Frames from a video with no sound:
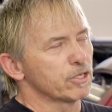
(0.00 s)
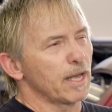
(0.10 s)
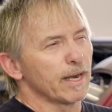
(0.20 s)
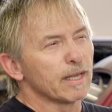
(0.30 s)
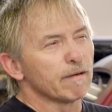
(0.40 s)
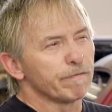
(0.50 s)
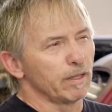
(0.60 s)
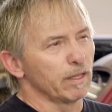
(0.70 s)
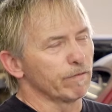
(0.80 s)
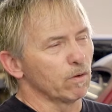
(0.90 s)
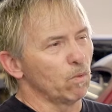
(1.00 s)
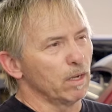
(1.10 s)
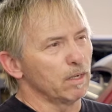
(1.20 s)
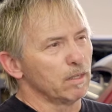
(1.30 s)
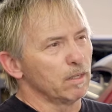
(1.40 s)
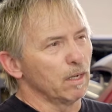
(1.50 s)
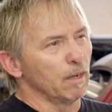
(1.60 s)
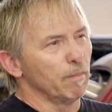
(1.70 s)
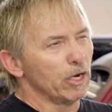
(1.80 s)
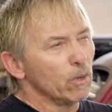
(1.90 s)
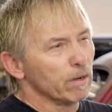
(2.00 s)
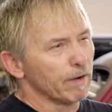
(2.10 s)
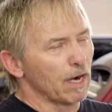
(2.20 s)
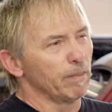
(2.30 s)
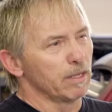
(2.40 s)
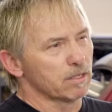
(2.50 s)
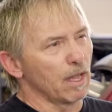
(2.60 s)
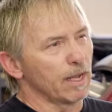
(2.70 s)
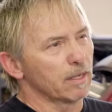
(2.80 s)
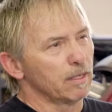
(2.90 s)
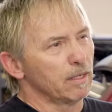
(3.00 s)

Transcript: just kind of get a feeling for what my new environment's like.